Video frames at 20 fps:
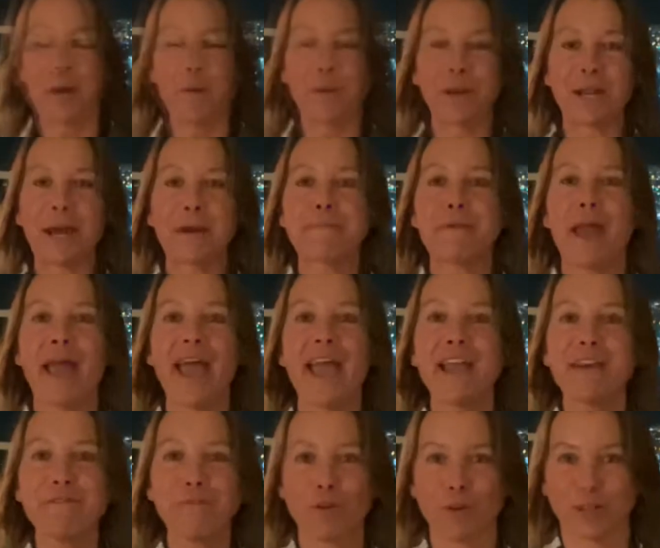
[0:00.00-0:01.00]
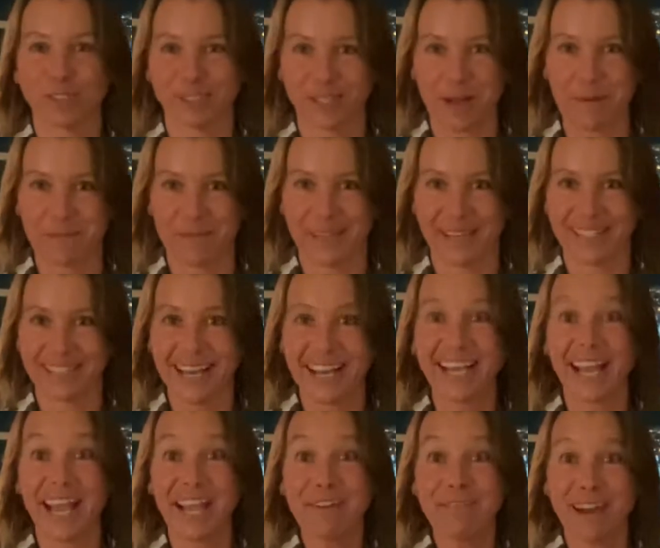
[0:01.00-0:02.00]
When I pay for something, like
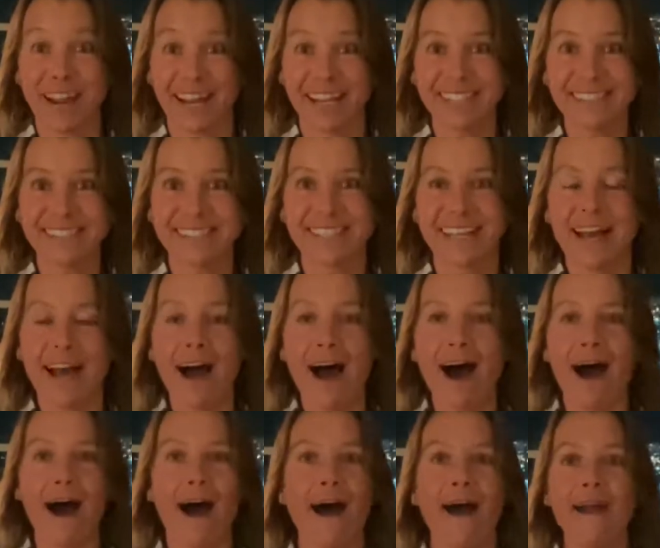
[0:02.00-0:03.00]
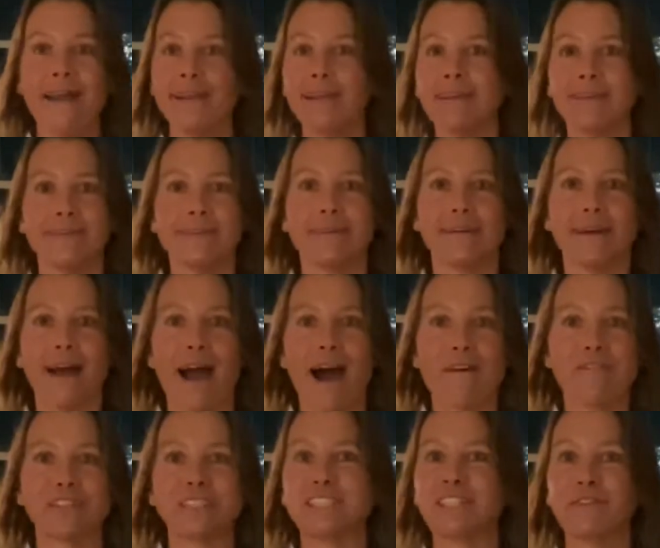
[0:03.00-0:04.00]
a race, I
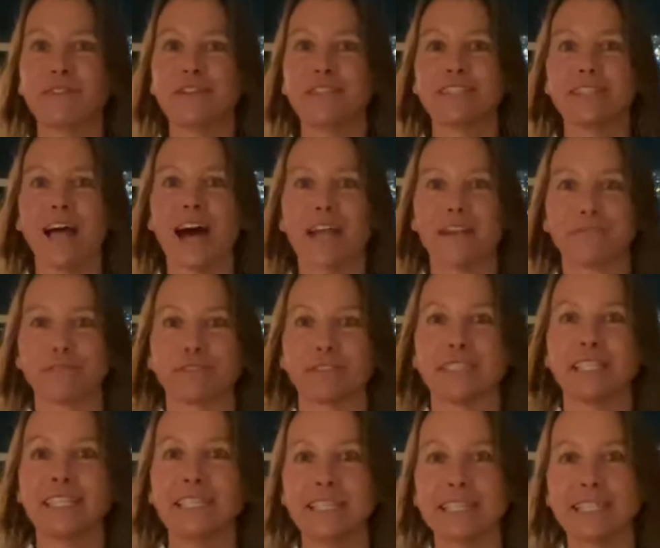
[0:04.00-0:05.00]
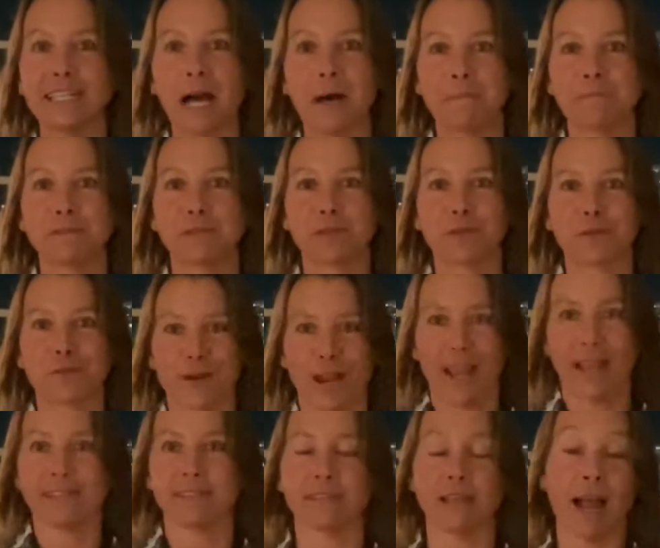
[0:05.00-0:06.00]
have a different life leading up to the race.